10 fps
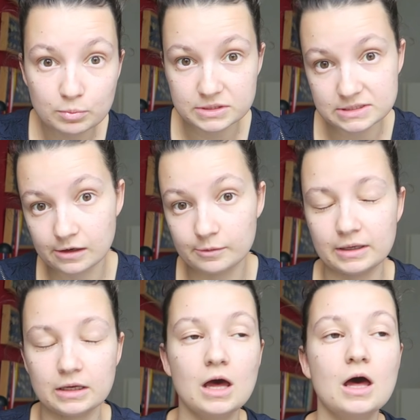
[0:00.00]
boost
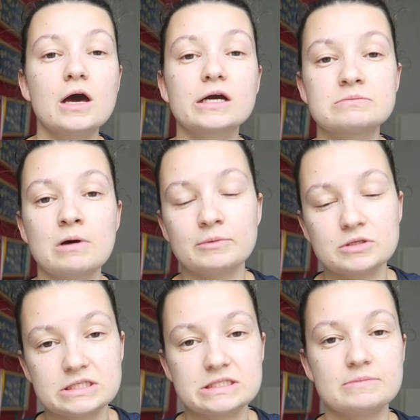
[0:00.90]
therapy because my
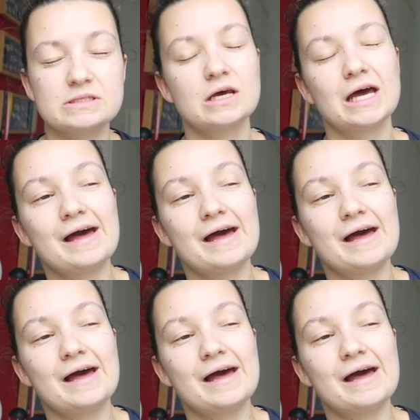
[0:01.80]
immune system is